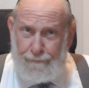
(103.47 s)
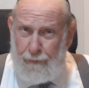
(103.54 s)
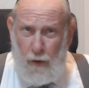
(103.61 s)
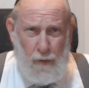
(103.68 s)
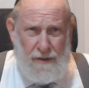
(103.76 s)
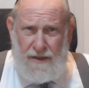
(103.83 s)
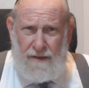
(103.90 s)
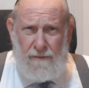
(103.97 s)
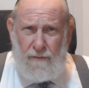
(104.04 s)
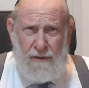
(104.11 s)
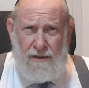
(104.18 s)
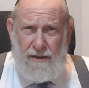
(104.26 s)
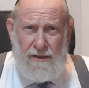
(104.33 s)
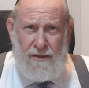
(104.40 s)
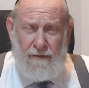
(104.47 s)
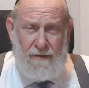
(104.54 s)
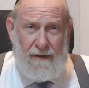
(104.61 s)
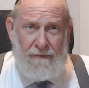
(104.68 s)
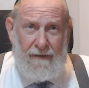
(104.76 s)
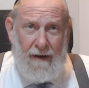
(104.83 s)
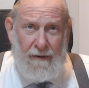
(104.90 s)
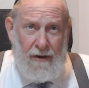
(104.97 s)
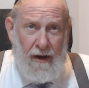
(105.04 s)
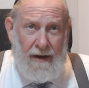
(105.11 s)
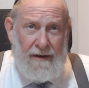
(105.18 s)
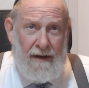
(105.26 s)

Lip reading: which is certainly very odd.